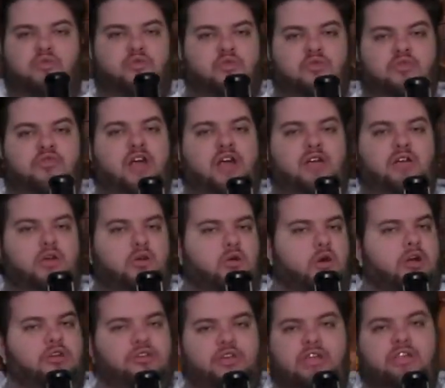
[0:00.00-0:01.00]
very
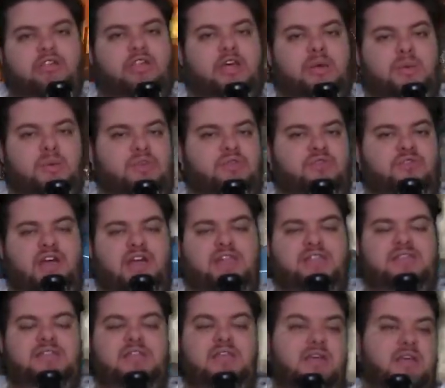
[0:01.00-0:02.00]
quickly link with
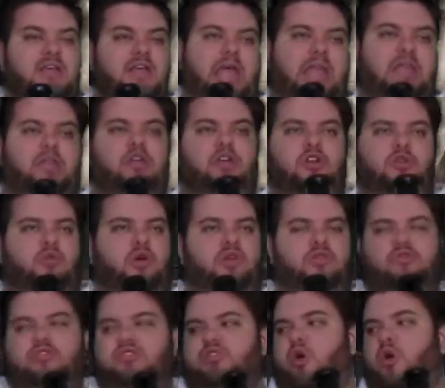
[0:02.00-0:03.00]
friends, and you can run
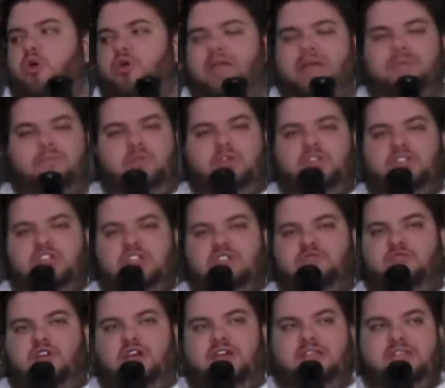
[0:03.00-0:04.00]
through this whole game with just
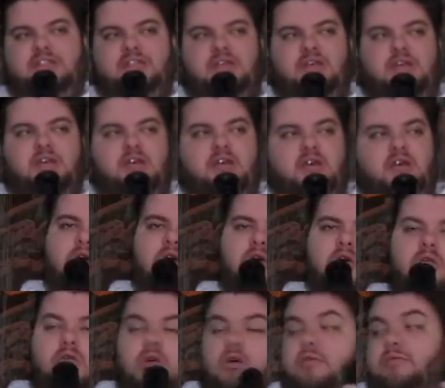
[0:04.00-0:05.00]
friends.
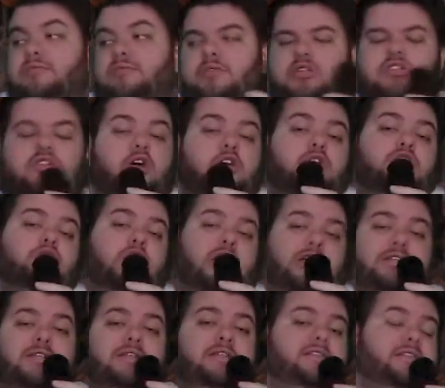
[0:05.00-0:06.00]
Well, there's only 3
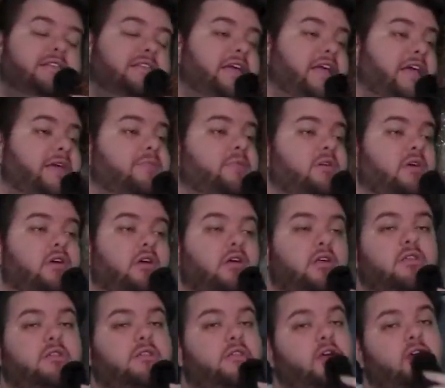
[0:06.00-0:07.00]
endings to the game.
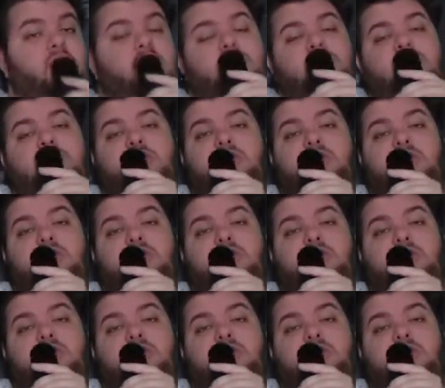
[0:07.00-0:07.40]
There's